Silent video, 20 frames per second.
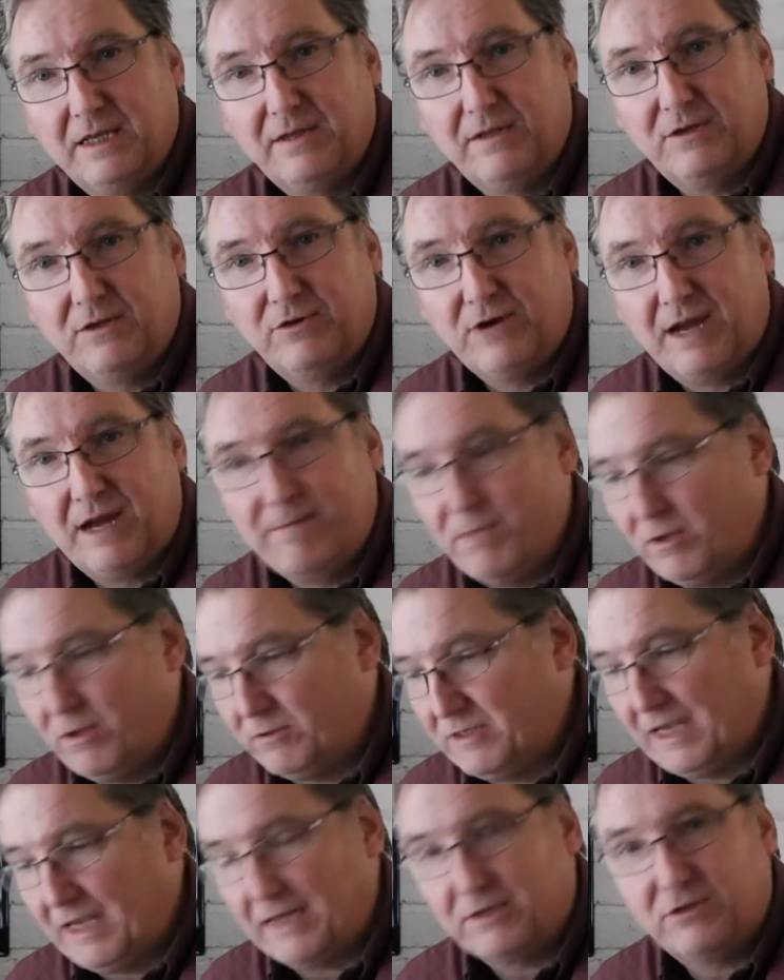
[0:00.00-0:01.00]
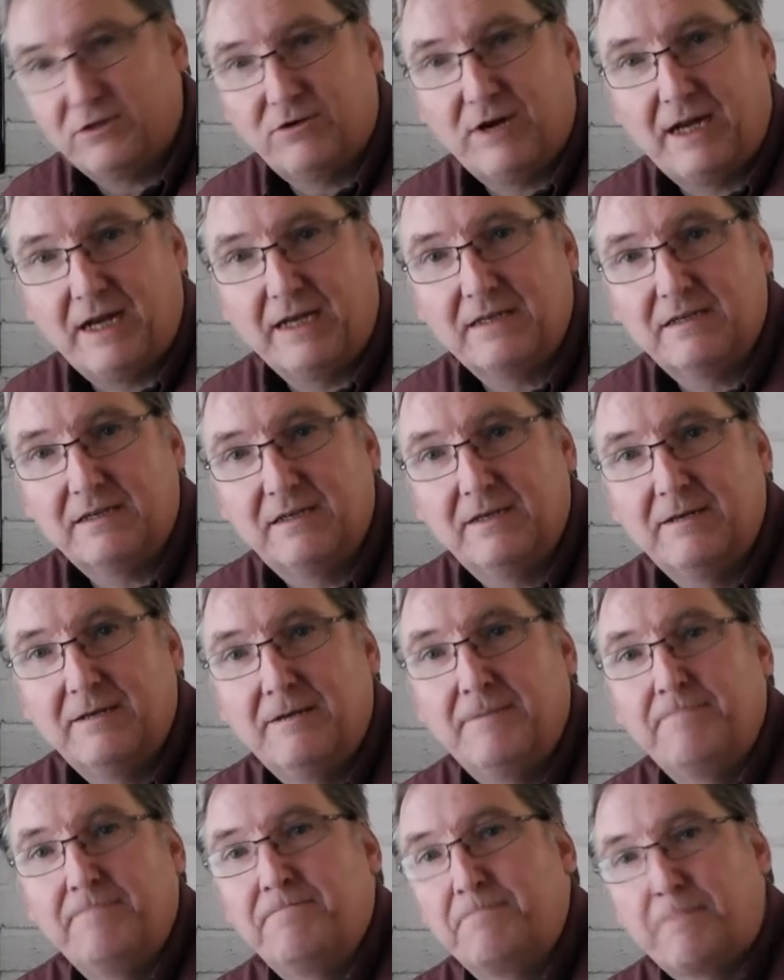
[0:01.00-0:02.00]
the dry malt extract
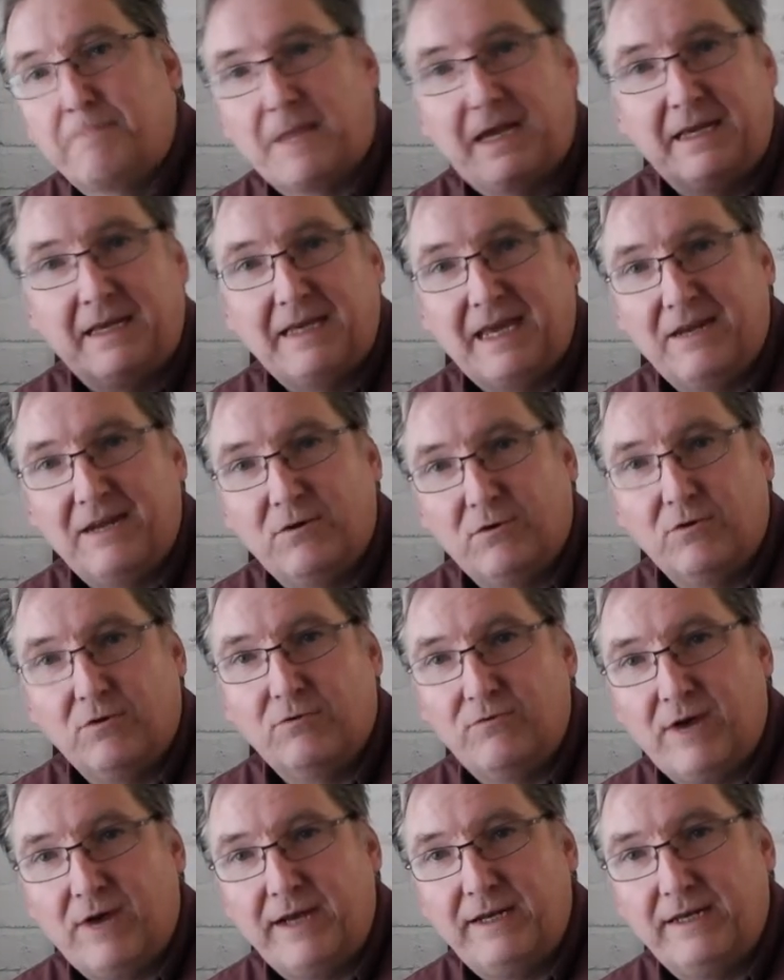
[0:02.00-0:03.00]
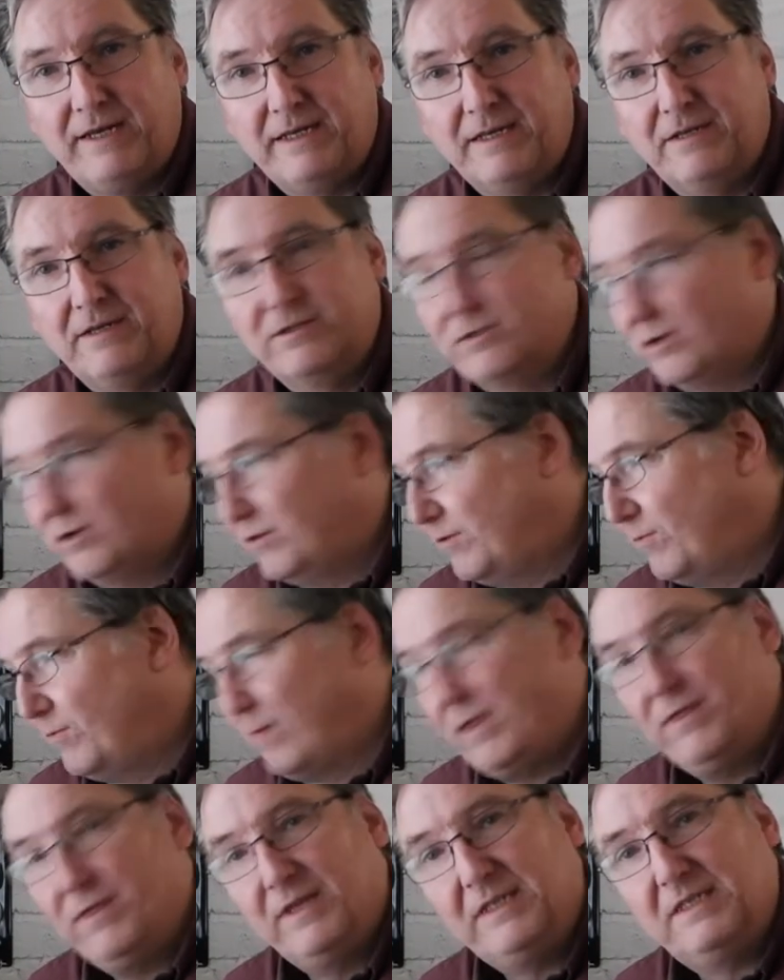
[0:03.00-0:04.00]
and get it all ready so
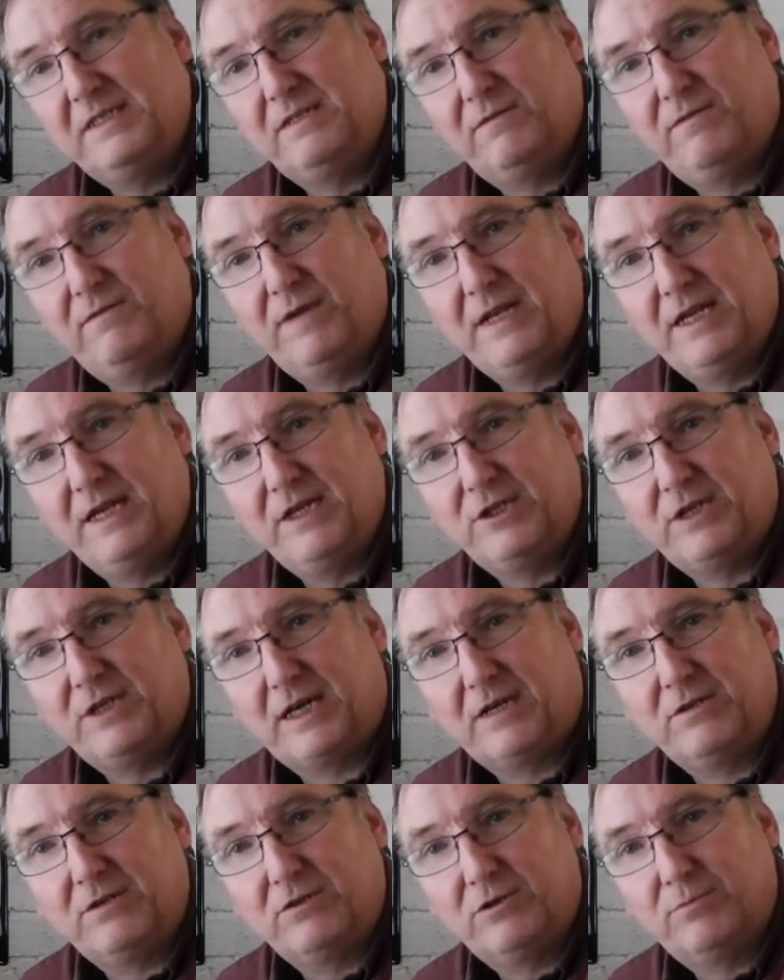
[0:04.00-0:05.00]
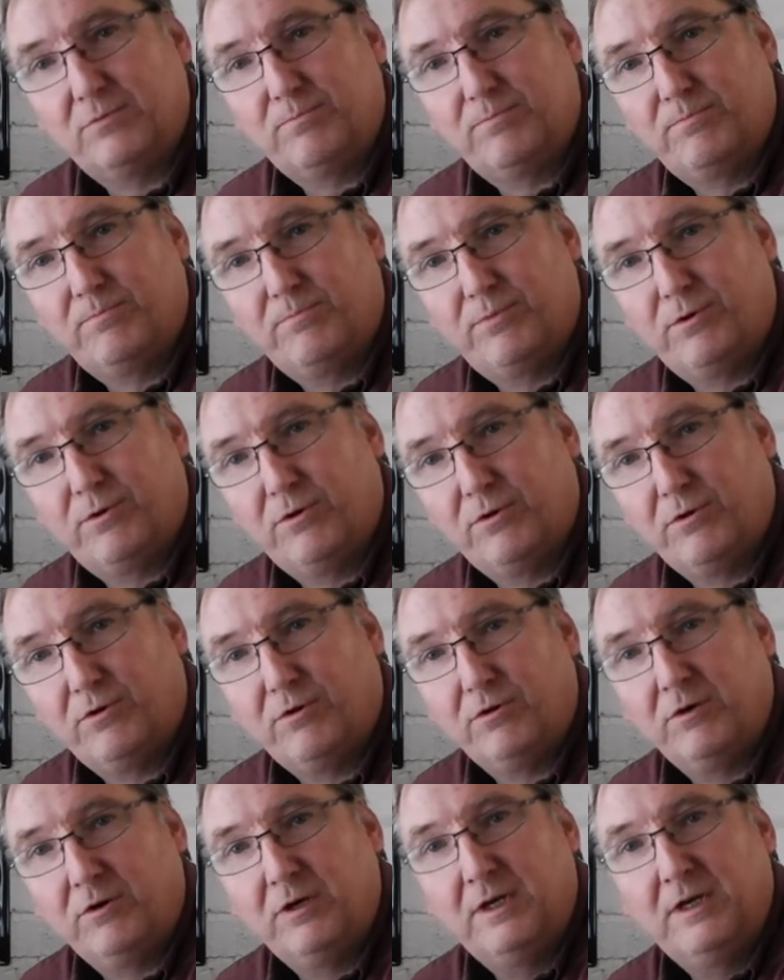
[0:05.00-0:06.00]
that when this is finished I can just
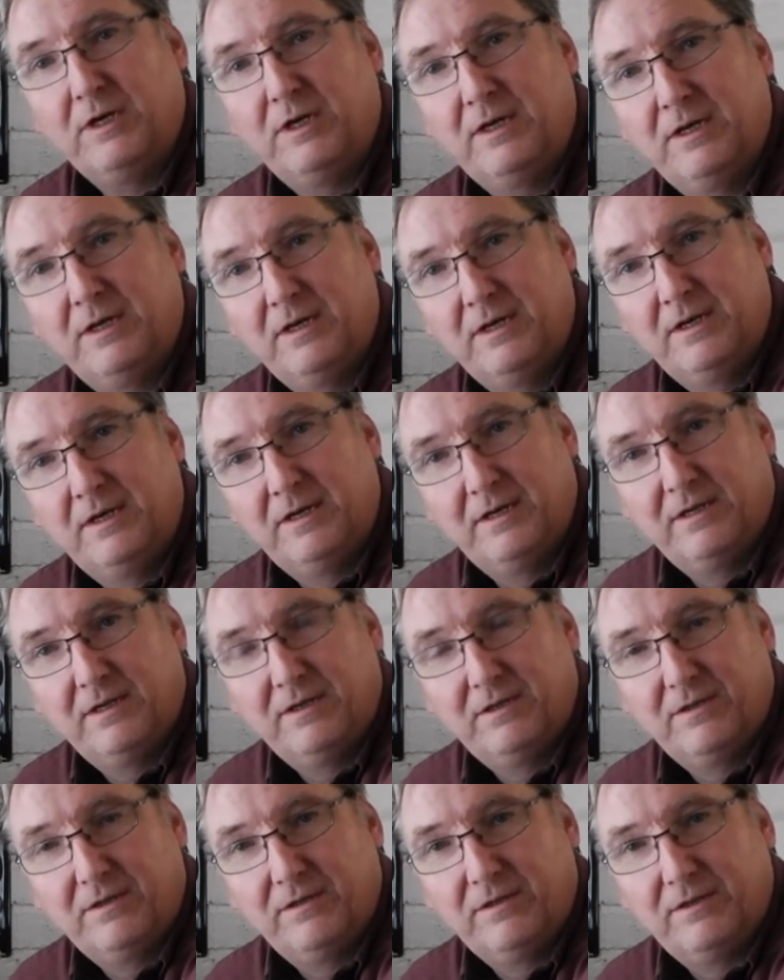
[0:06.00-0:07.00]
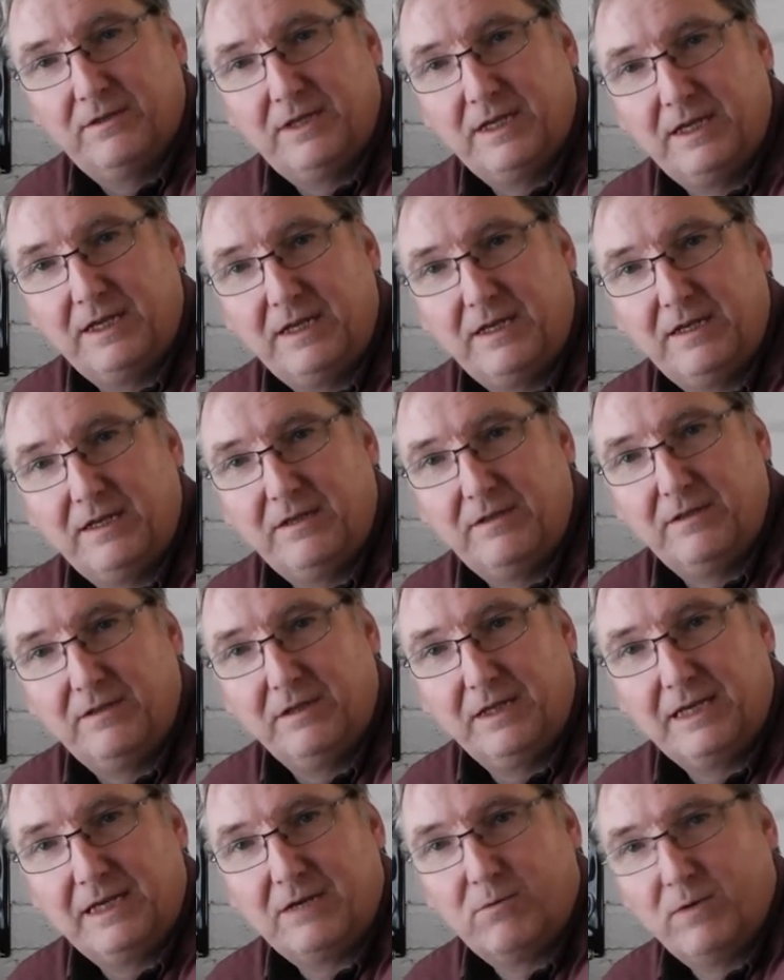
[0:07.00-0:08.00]
pour the
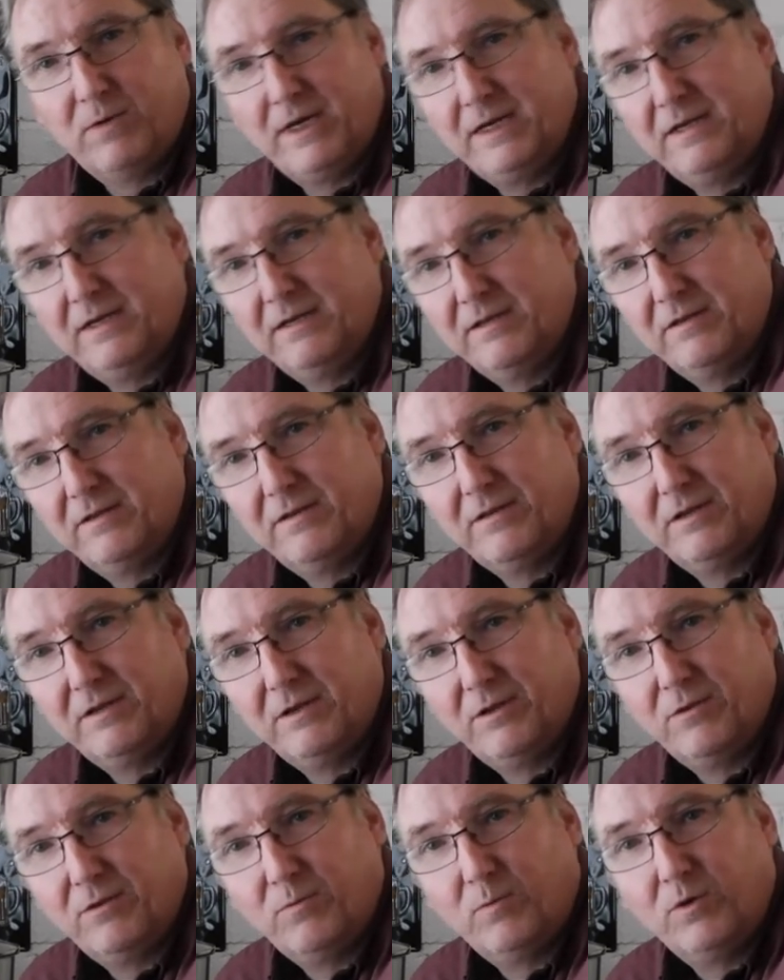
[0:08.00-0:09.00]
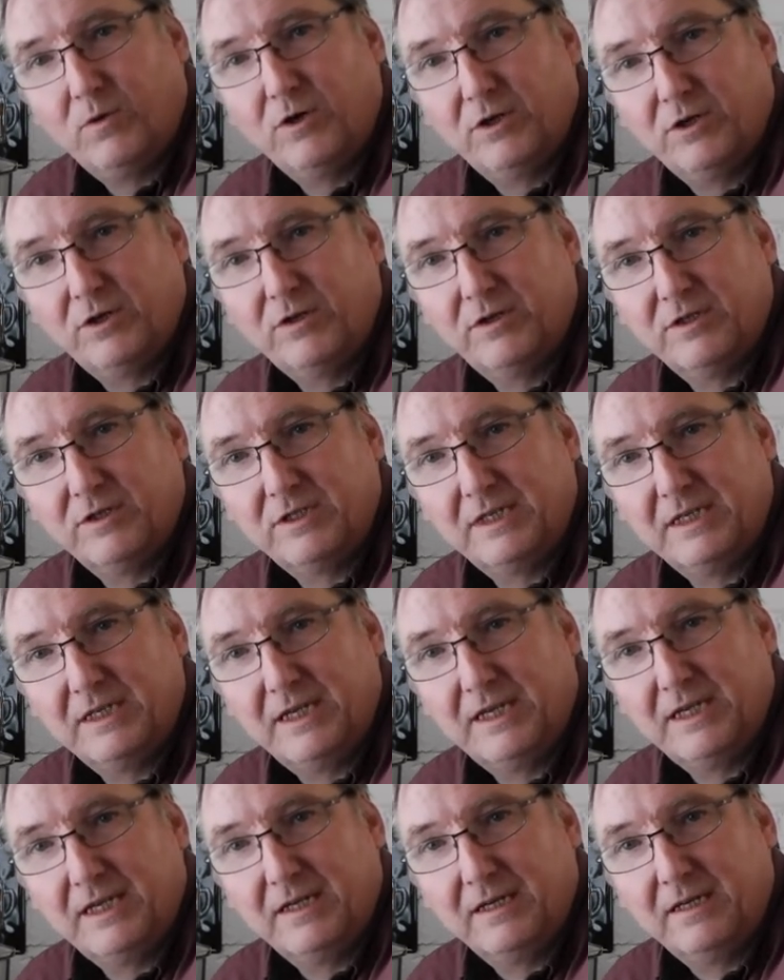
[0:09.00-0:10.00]
liquid, the wort that's
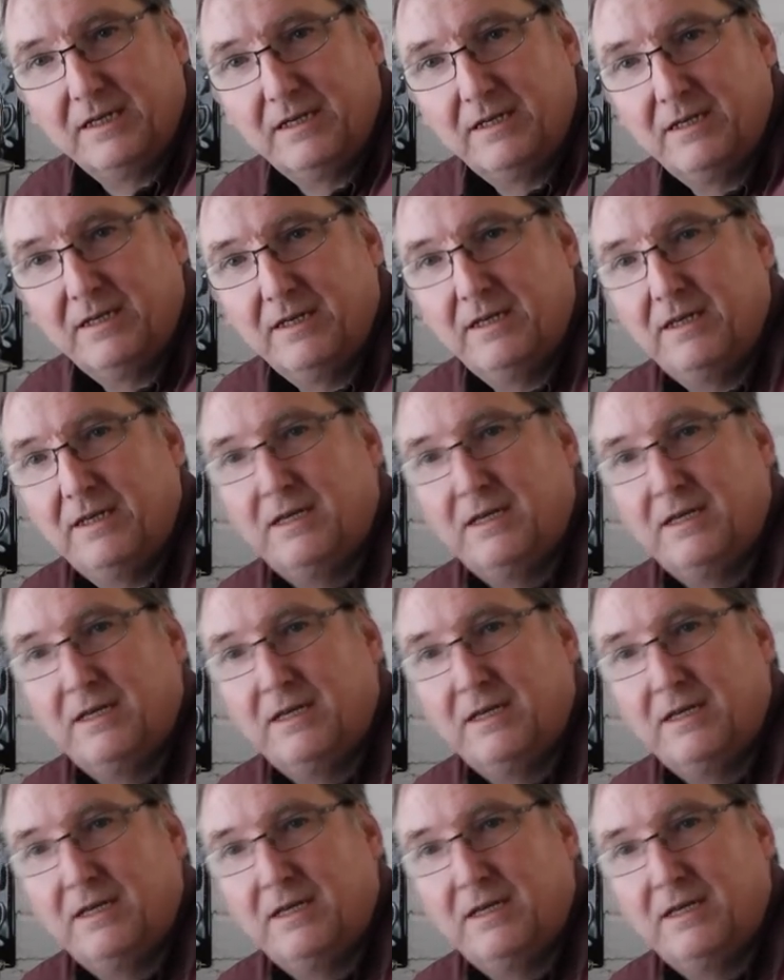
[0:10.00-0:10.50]
in here,